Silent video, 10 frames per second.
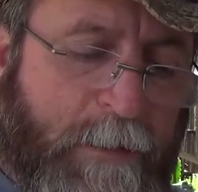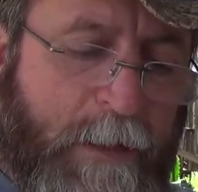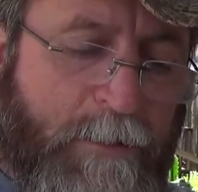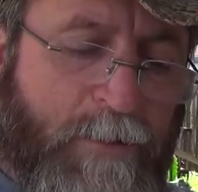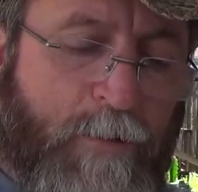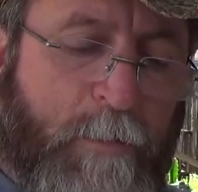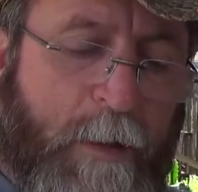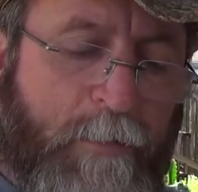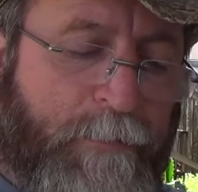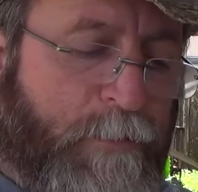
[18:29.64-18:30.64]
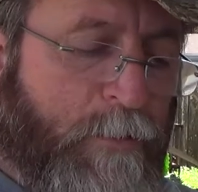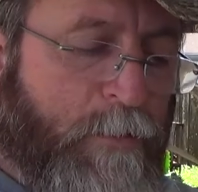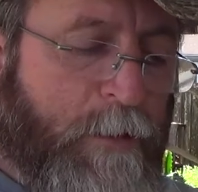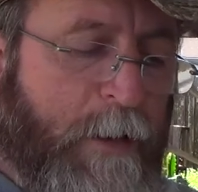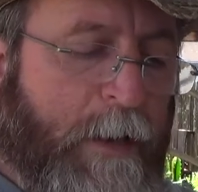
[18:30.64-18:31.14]
They consume less
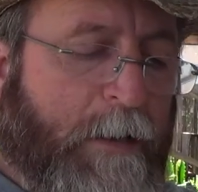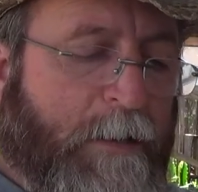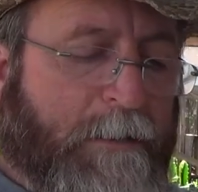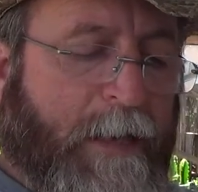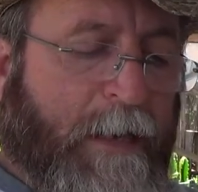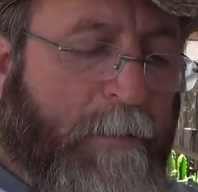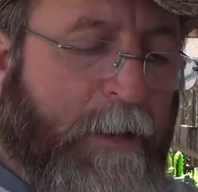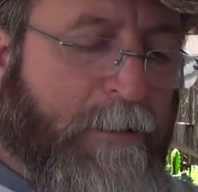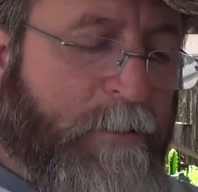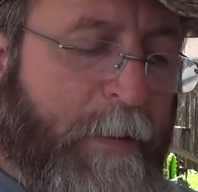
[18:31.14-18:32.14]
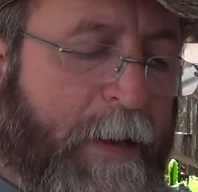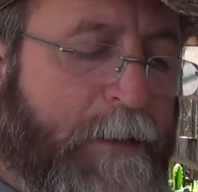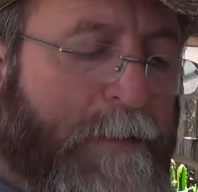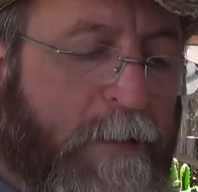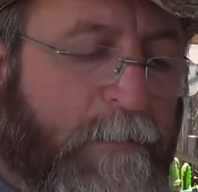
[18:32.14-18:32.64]
food, they take up less
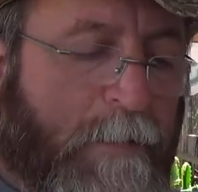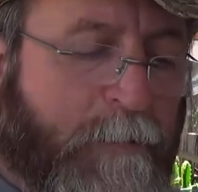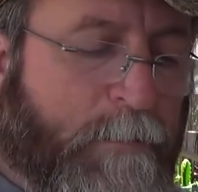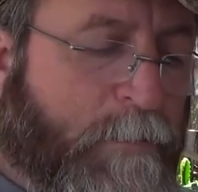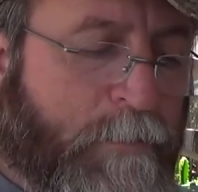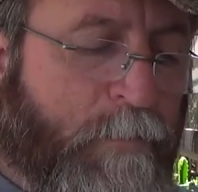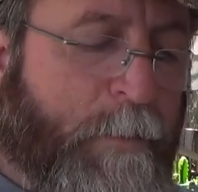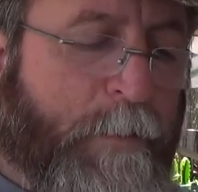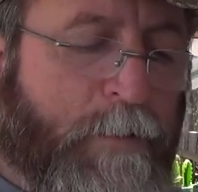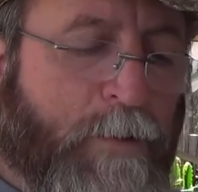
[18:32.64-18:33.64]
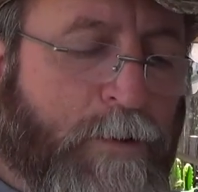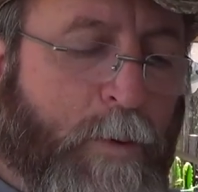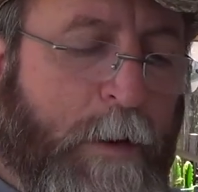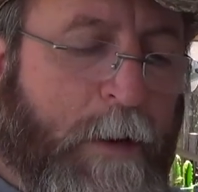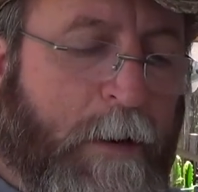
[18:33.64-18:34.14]
space, they re reproduce
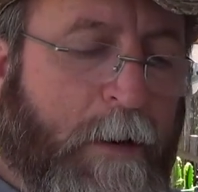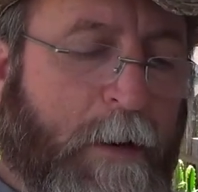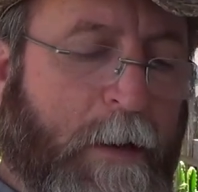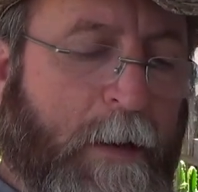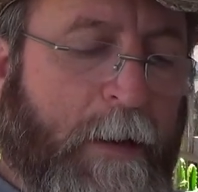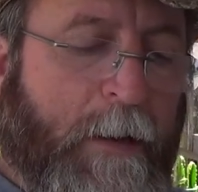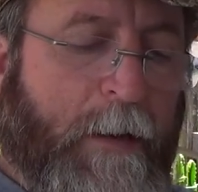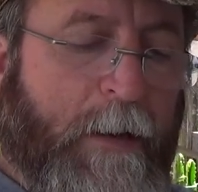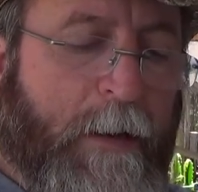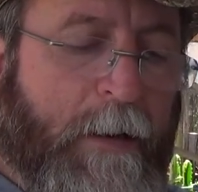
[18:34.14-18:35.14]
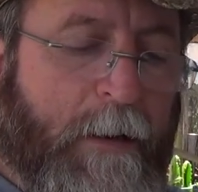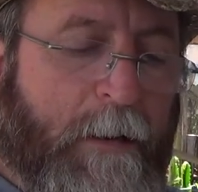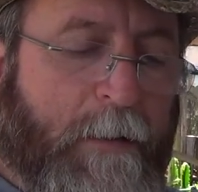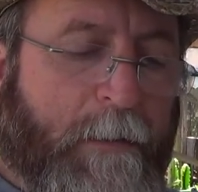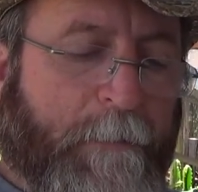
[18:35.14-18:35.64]
quicker,
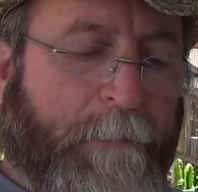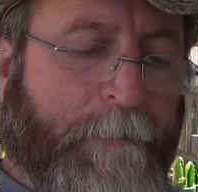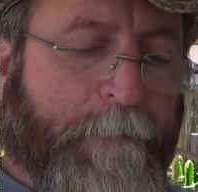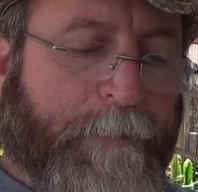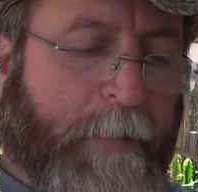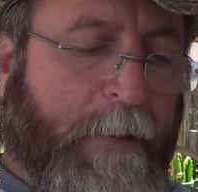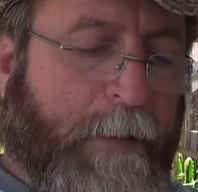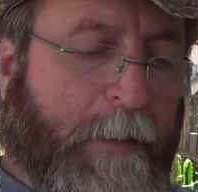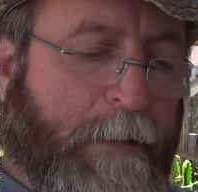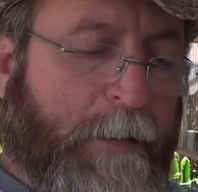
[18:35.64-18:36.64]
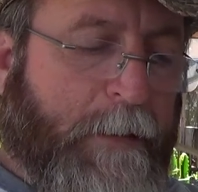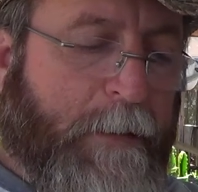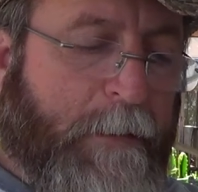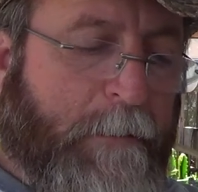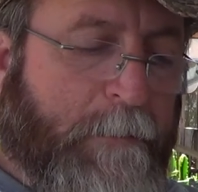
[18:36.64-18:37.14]
uh,
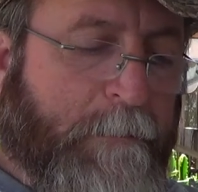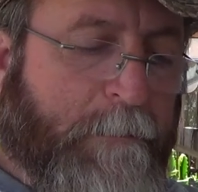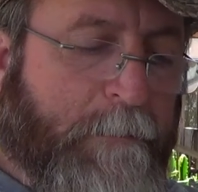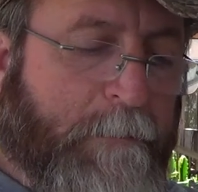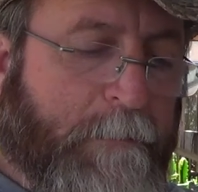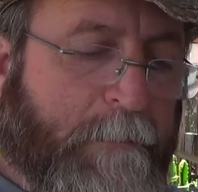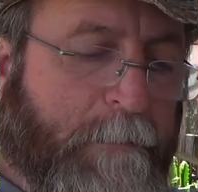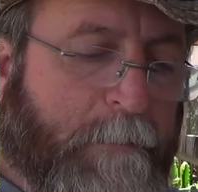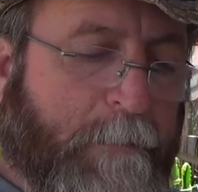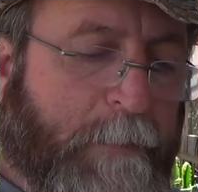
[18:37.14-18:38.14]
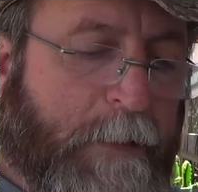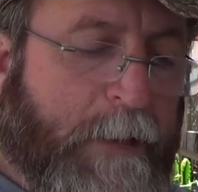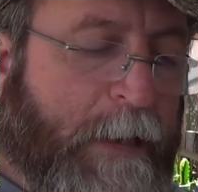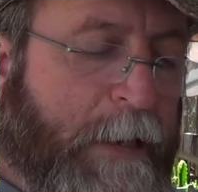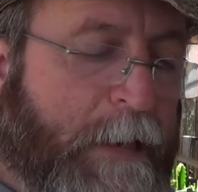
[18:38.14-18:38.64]
um, and,
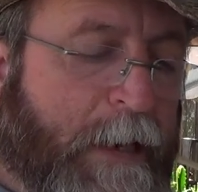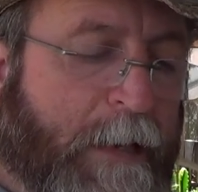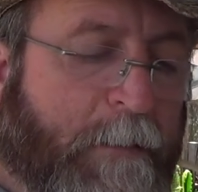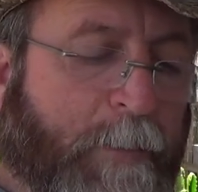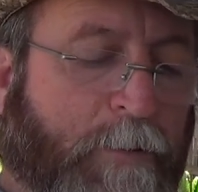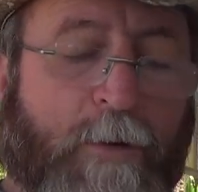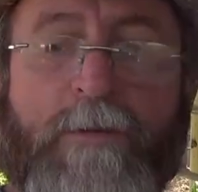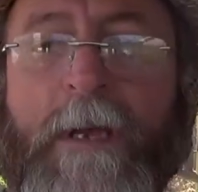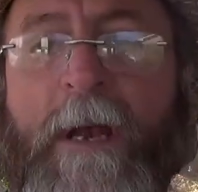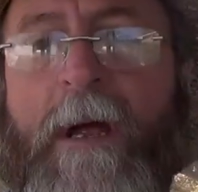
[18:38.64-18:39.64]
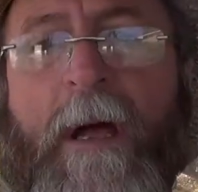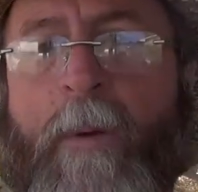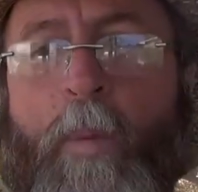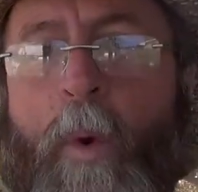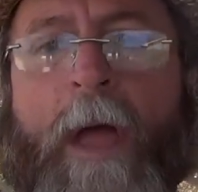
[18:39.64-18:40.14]
they, and they produce at a,
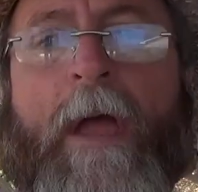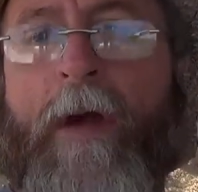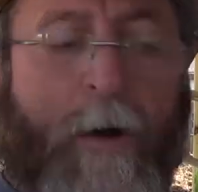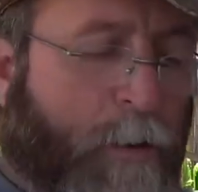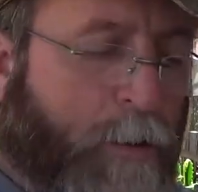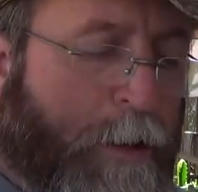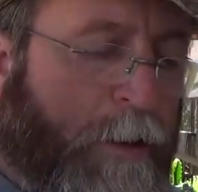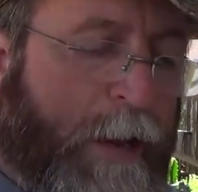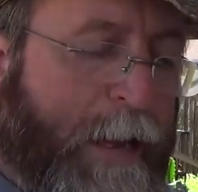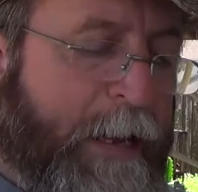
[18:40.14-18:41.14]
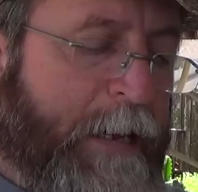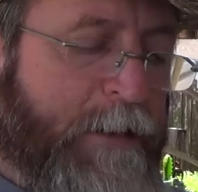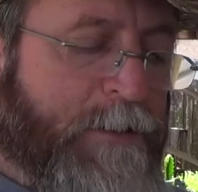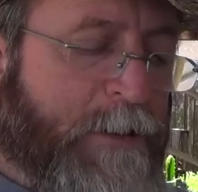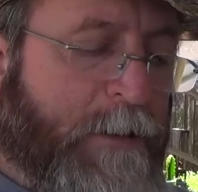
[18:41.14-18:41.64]
a way earlier
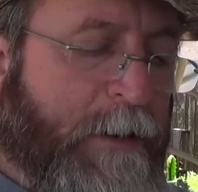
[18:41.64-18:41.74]
age.